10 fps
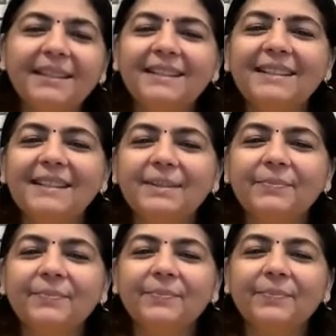India.
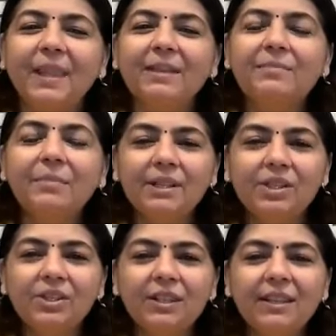My
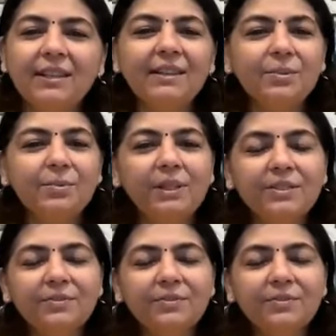journey in the world